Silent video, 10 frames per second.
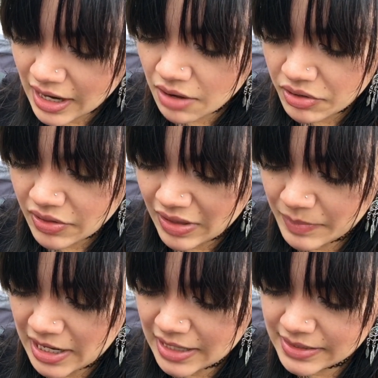now. The
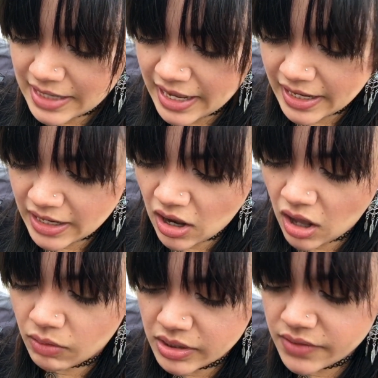Calamity has taken
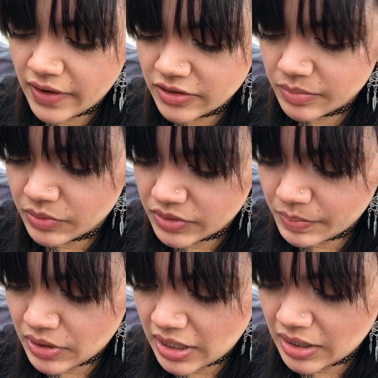Hogwarts Foundables,
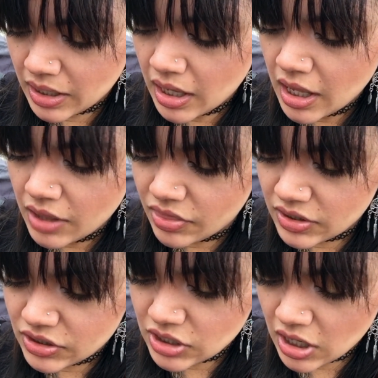putting
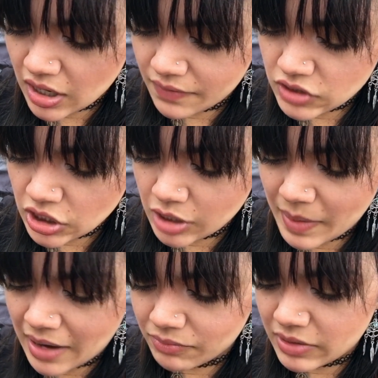the start of
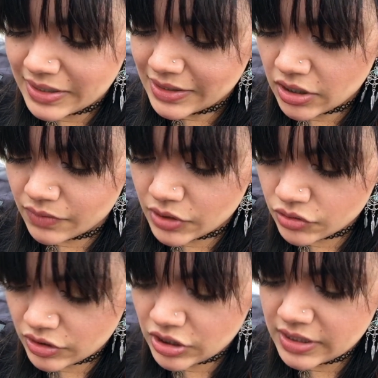term at risk. Earn
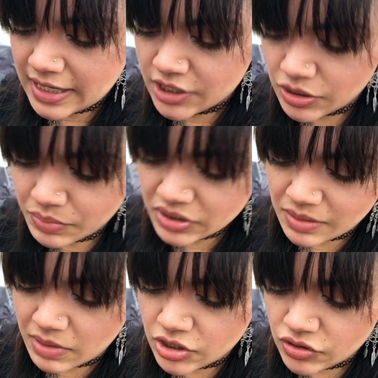restricted section books
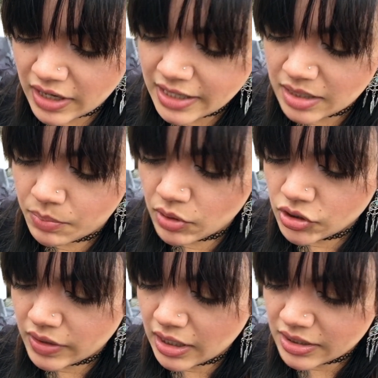and Ministry ID
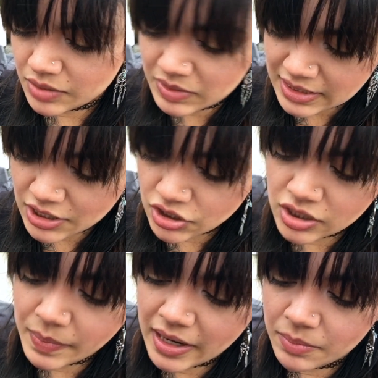portrait
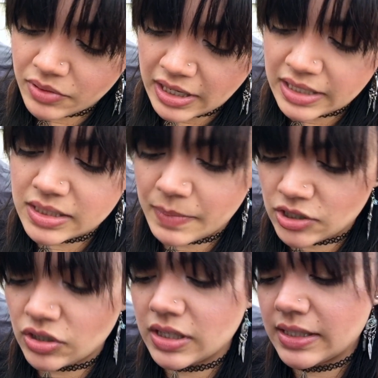customizations by completing
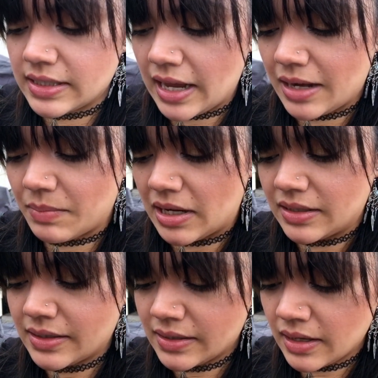special
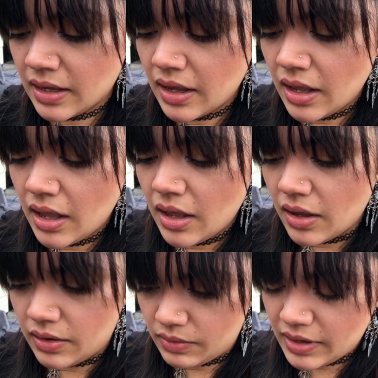assignments.
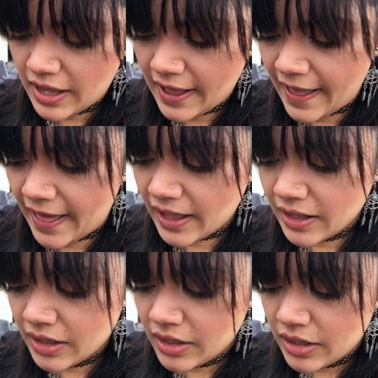Okay,
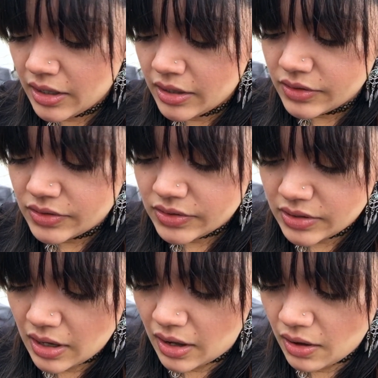
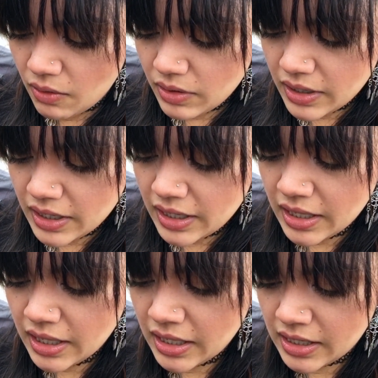so
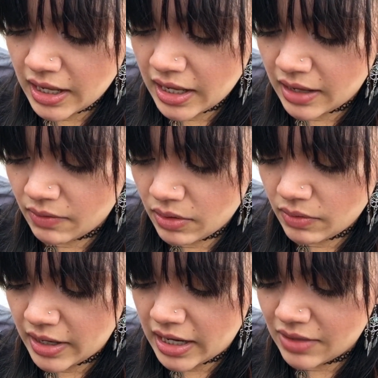now, oh,
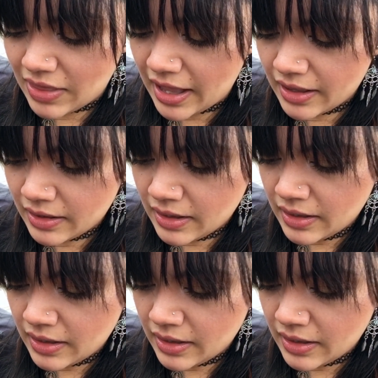I need that.